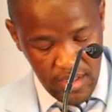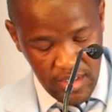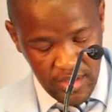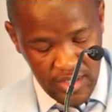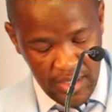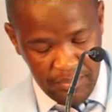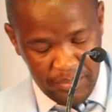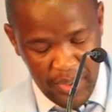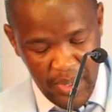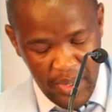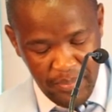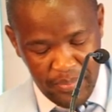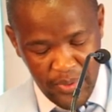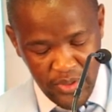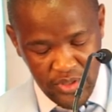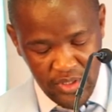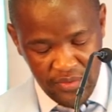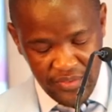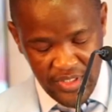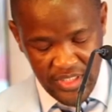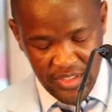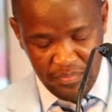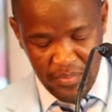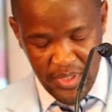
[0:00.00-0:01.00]
The purpose
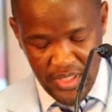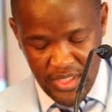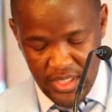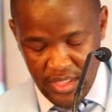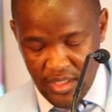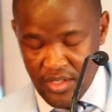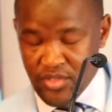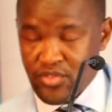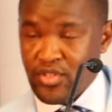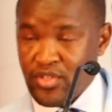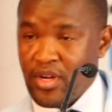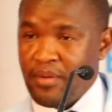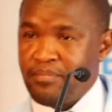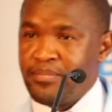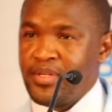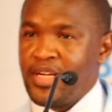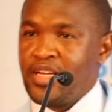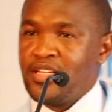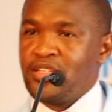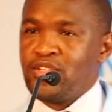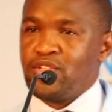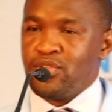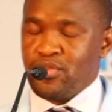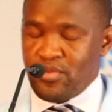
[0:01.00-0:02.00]
of this meeting is to
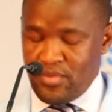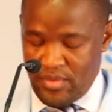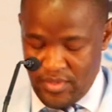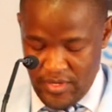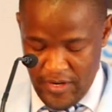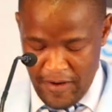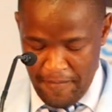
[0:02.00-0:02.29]
update you